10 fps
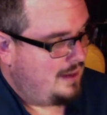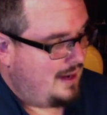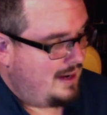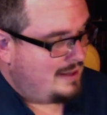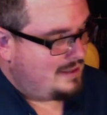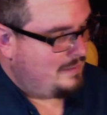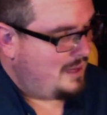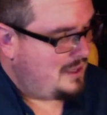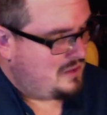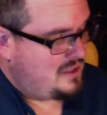I got some
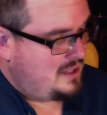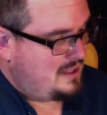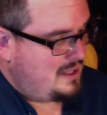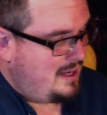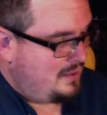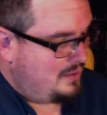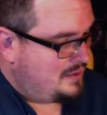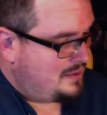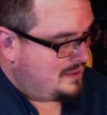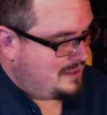interesting
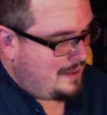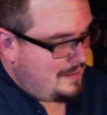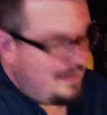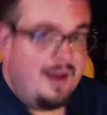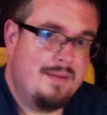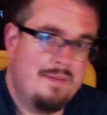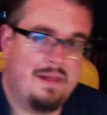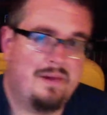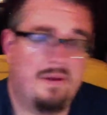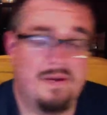titles. Some I'm a
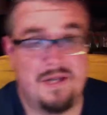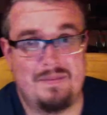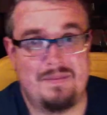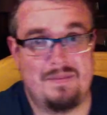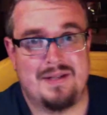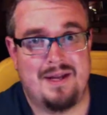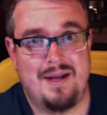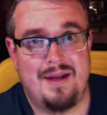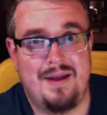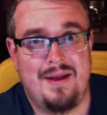little ashamed to say
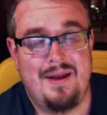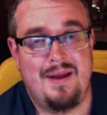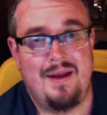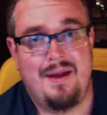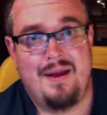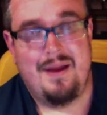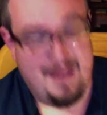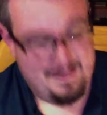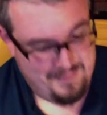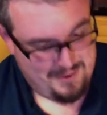I
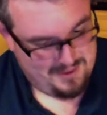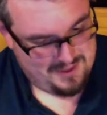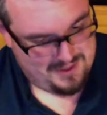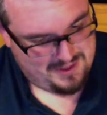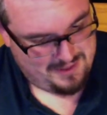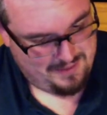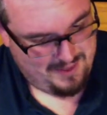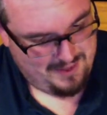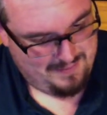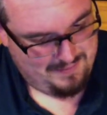purchased,
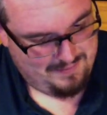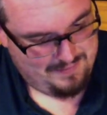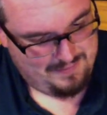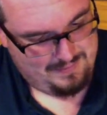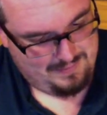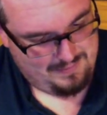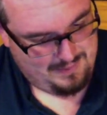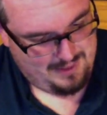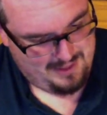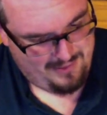but
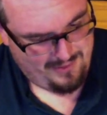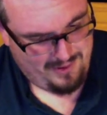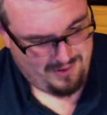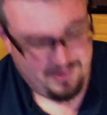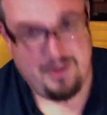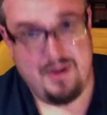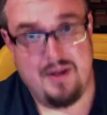they were all